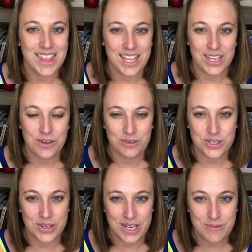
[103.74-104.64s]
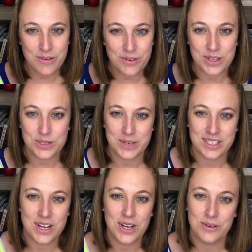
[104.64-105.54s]
Thank you for joining me for this
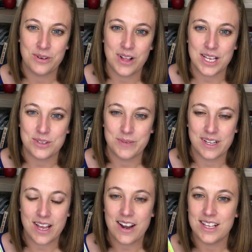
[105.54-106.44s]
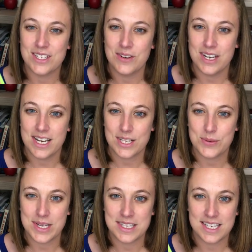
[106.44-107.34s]
week's Colorful Classroom Read Aloud. I'll see you next
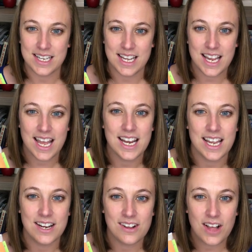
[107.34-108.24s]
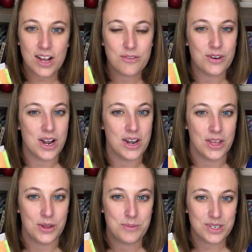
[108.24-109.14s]
Wednesday night at 8 o'clock for
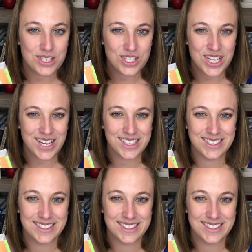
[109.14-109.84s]
another book to share.